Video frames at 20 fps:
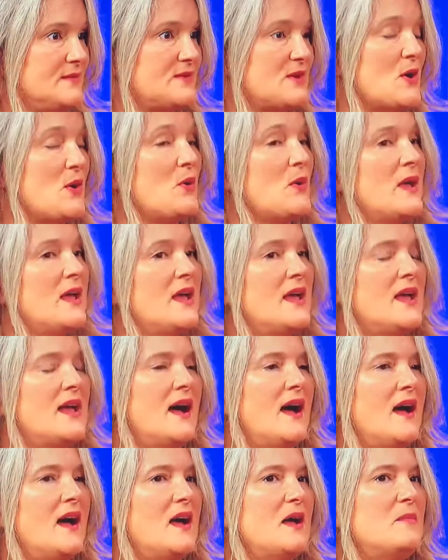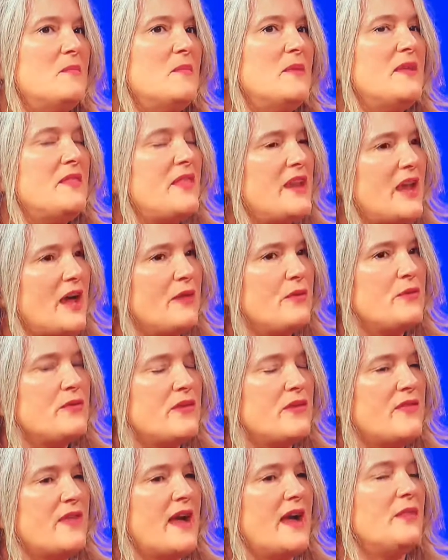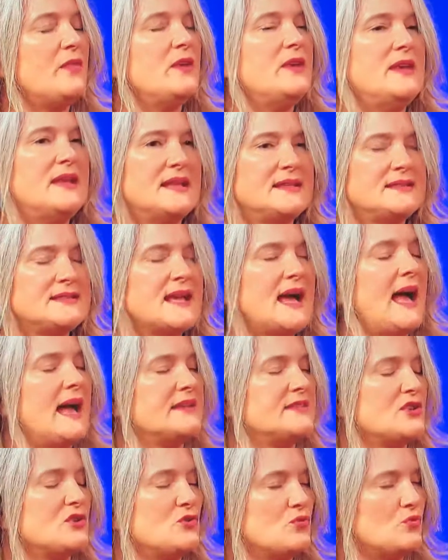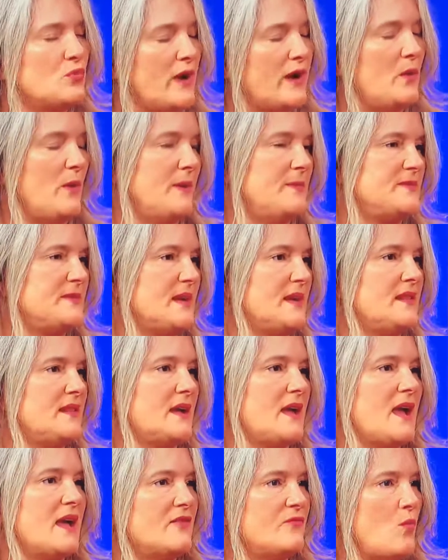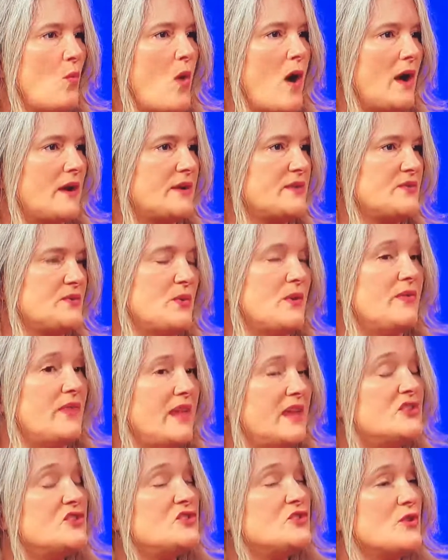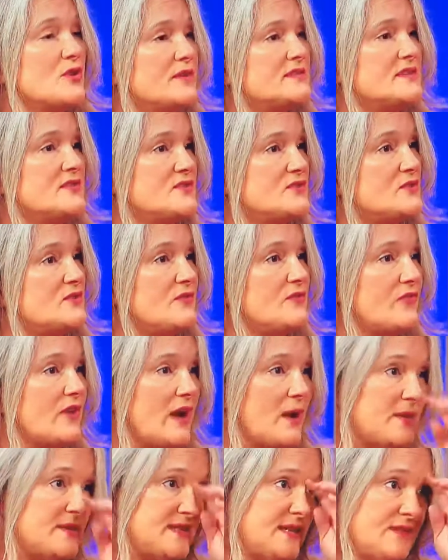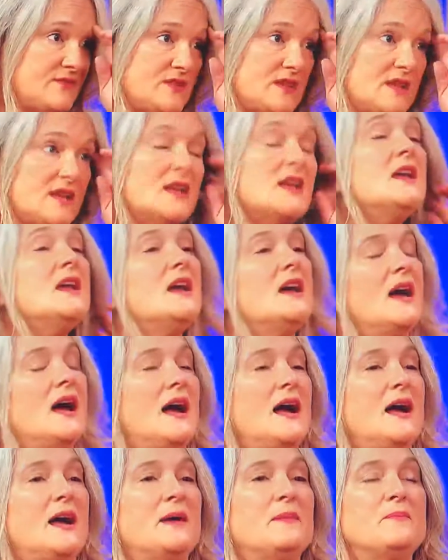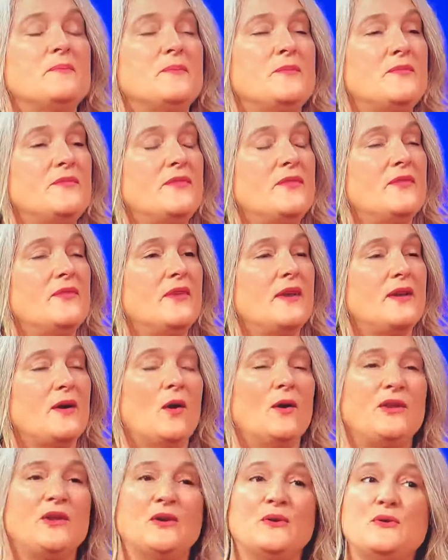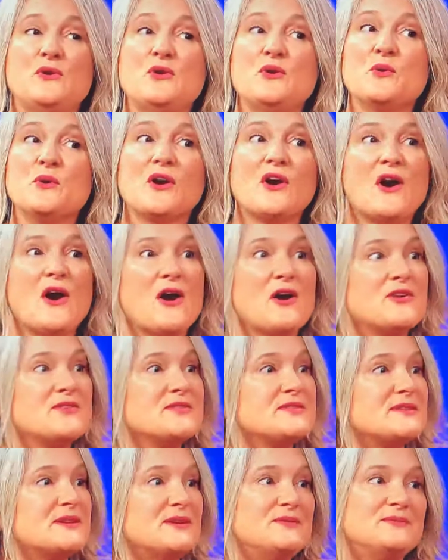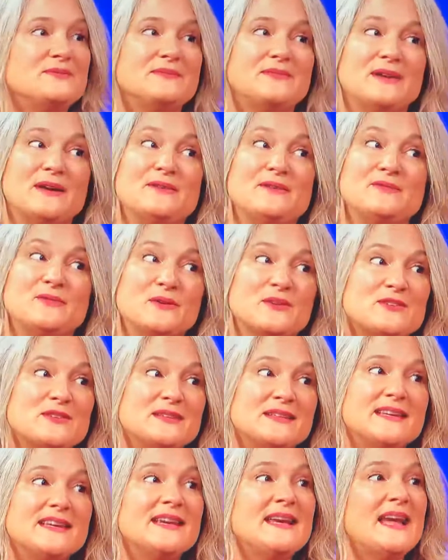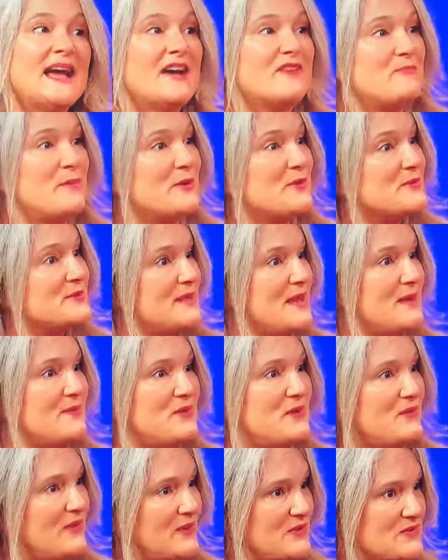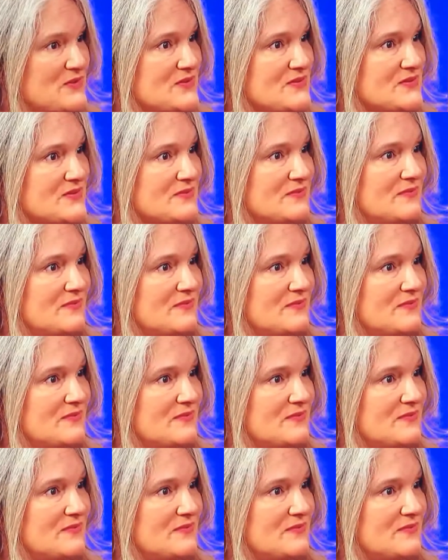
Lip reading: So then other than that, NHTSA has a great website that kind of walks through, and the Insurance Institute for Highway Safety. Newer cars, unfortunately, have better safety features.